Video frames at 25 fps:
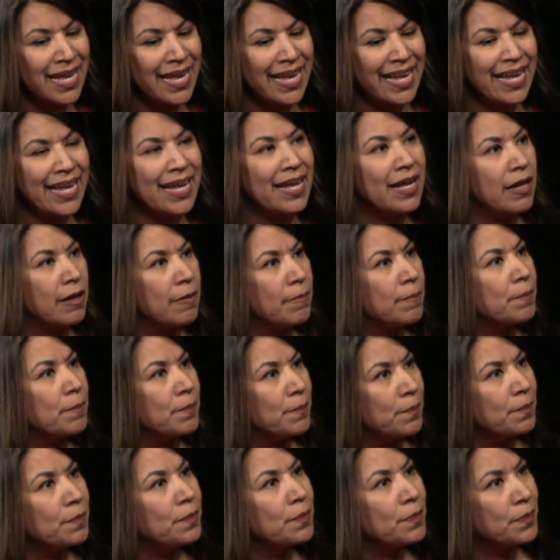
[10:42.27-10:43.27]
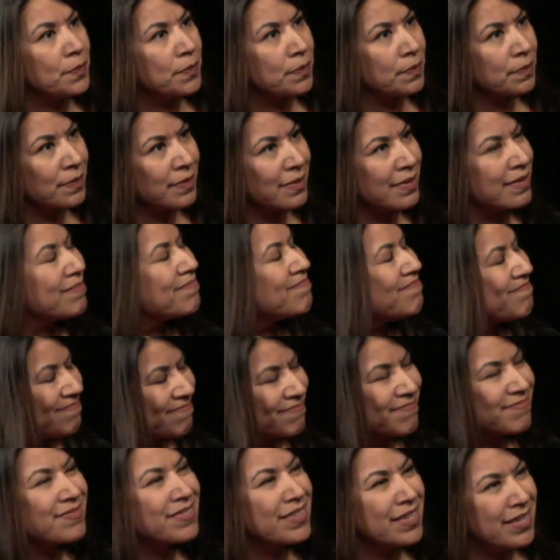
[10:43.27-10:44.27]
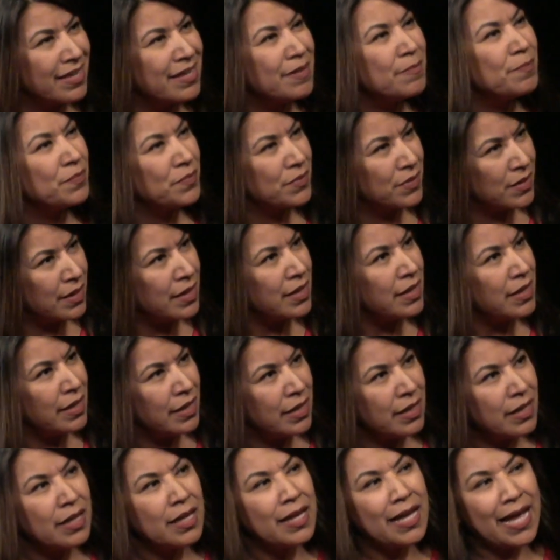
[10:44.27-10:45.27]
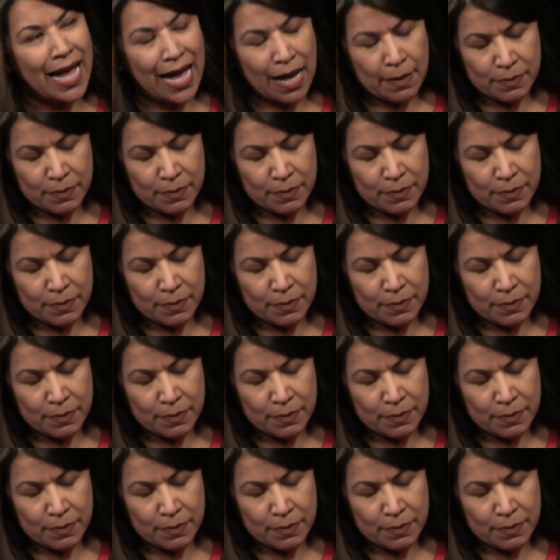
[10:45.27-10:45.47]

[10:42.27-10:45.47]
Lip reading: It's more about the economic drivers, not the ethnic drivers.